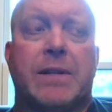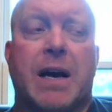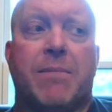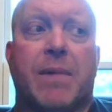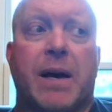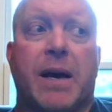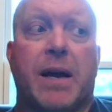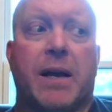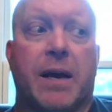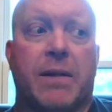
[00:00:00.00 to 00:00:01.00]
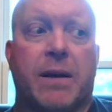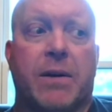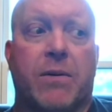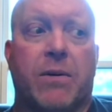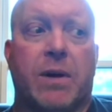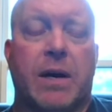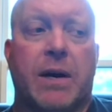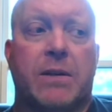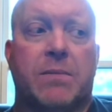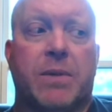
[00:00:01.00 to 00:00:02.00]
Yeah, right off the top of my head, I
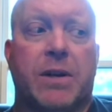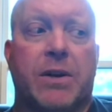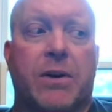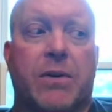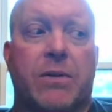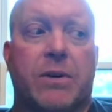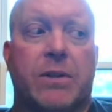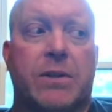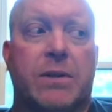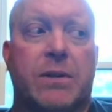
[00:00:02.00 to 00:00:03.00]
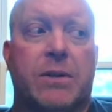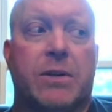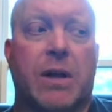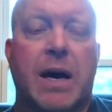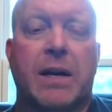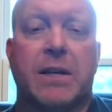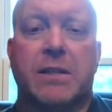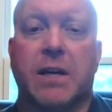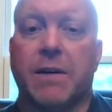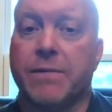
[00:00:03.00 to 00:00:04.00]
can't think of a whole lot else. But you know, there's
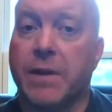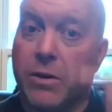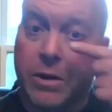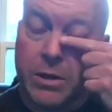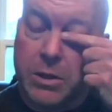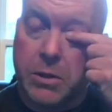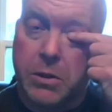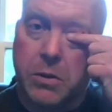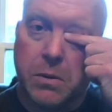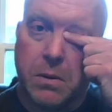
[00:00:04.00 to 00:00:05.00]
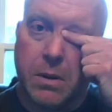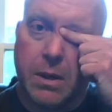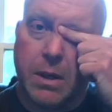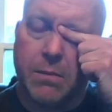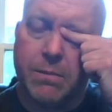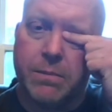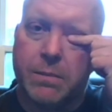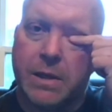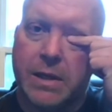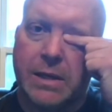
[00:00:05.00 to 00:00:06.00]
there's a lot of stuff that you can do
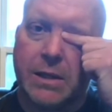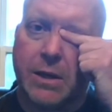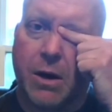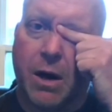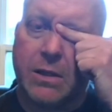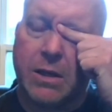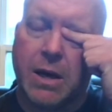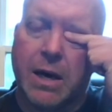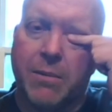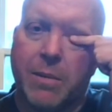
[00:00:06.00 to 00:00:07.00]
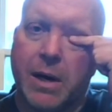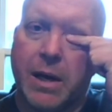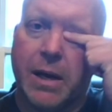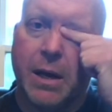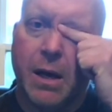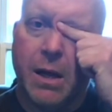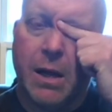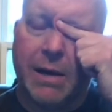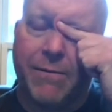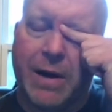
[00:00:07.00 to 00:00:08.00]
um, that doesn't cost a lot of
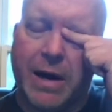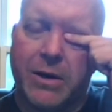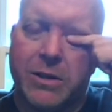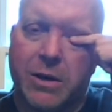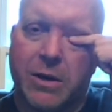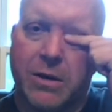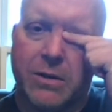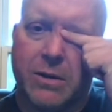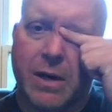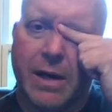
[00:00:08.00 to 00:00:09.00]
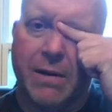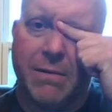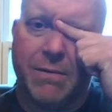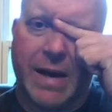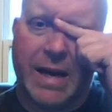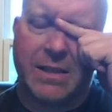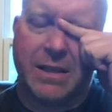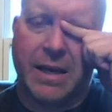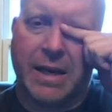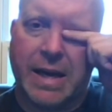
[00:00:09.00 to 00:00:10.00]
money like fire starters,
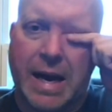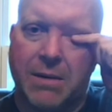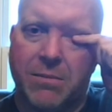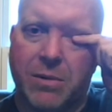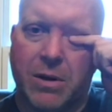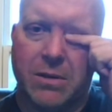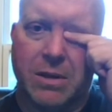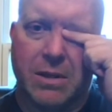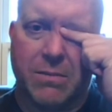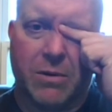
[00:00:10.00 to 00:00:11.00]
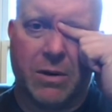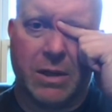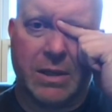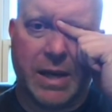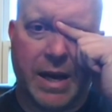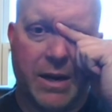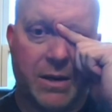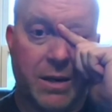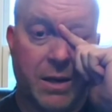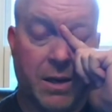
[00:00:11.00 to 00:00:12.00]
right? Vaseline and cotton balls in a
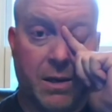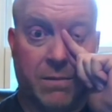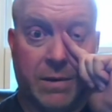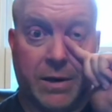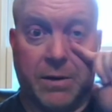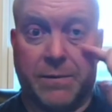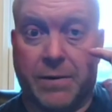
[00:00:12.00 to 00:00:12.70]
small container.